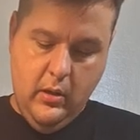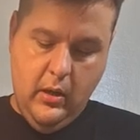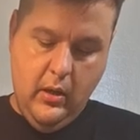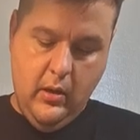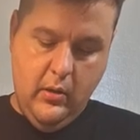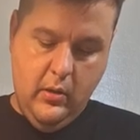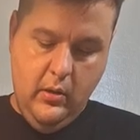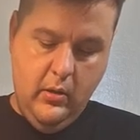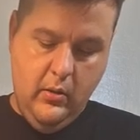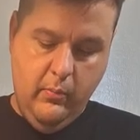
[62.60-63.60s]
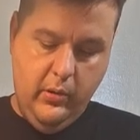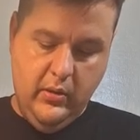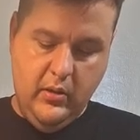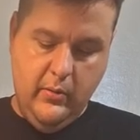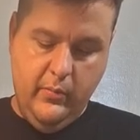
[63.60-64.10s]
and put
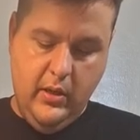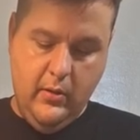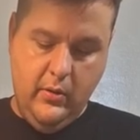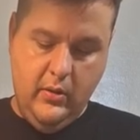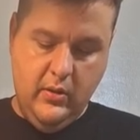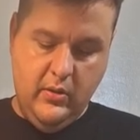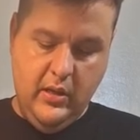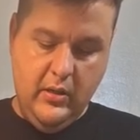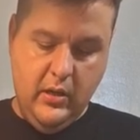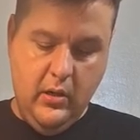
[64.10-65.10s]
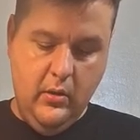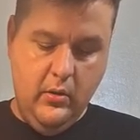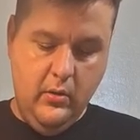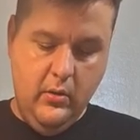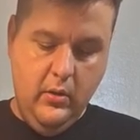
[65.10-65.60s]
some down in the center
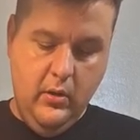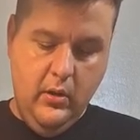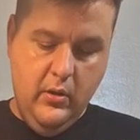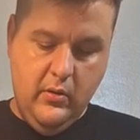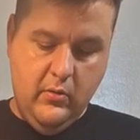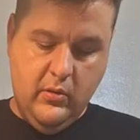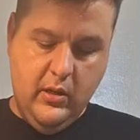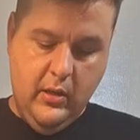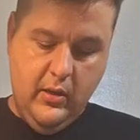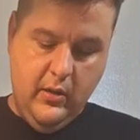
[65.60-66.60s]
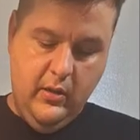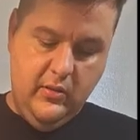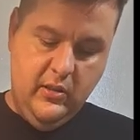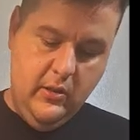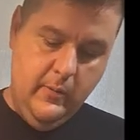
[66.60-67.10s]
so it's got a
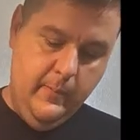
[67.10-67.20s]
nice